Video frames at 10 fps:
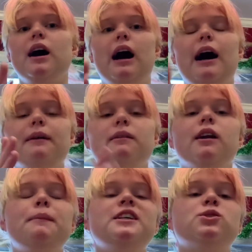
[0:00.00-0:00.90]
I'm
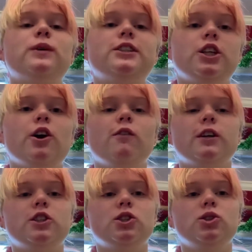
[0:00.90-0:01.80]
gonna be switching
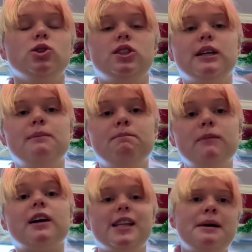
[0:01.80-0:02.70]
over to some
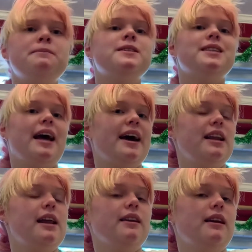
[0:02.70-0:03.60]
clips, and
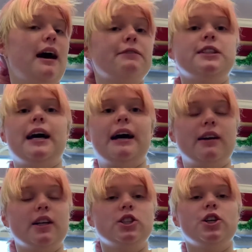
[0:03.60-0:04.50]
then after that I'm
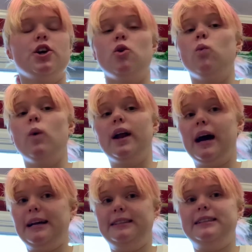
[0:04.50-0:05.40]
gonna show you what
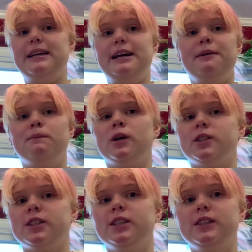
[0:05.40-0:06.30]
I did
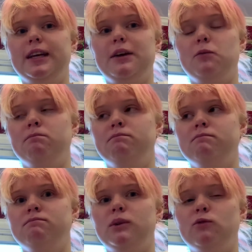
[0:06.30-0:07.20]
personally
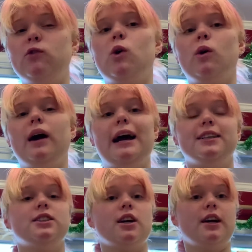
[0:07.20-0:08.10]
before I
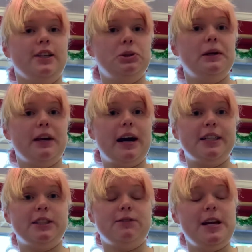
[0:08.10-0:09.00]
started doing
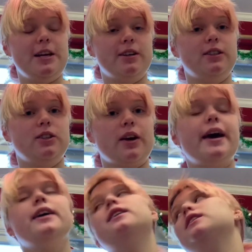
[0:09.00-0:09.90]
gacha videos, okay?